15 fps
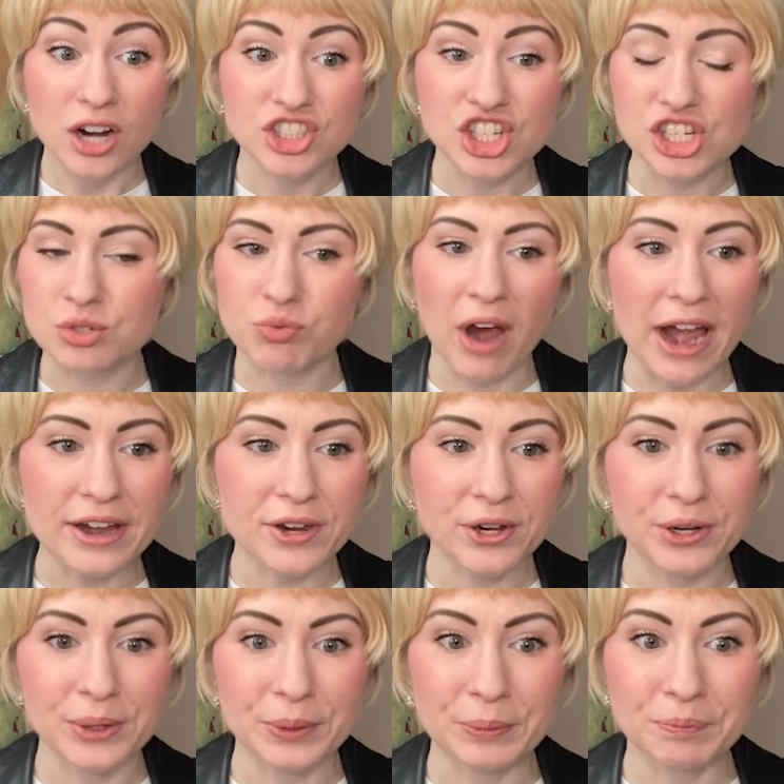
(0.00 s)
Just
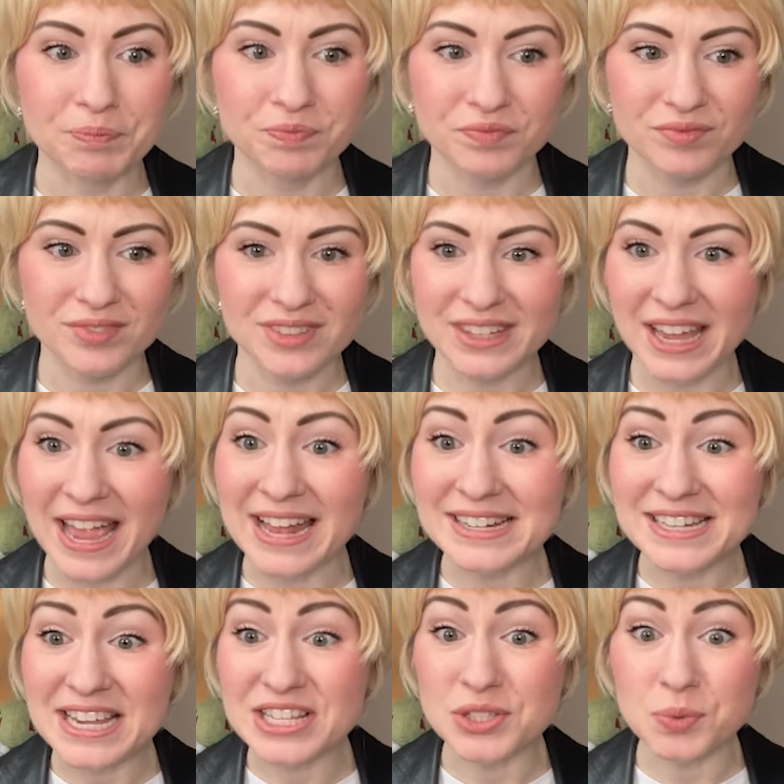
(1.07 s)
Raikou. And
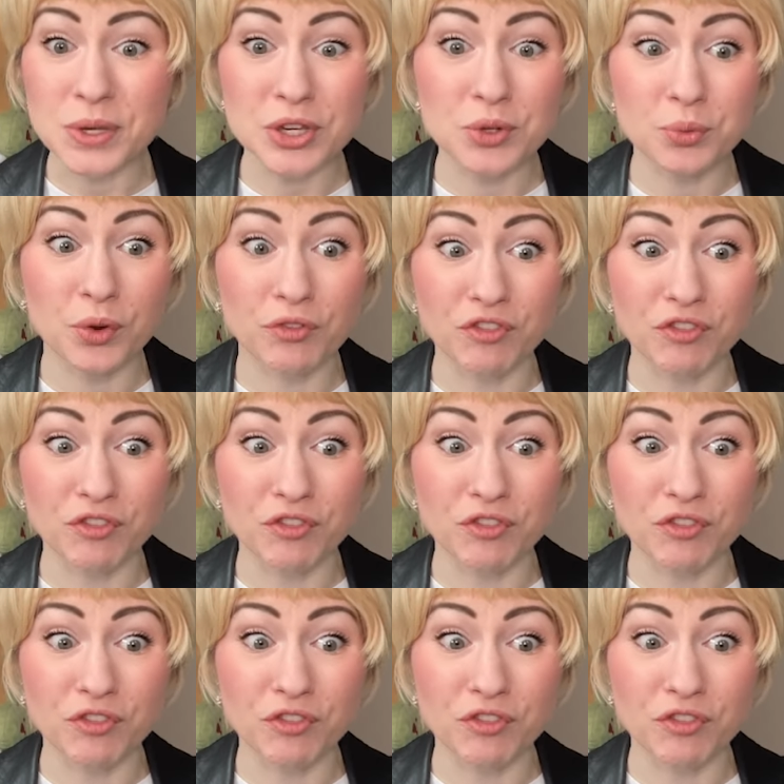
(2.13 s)
Tansuikun will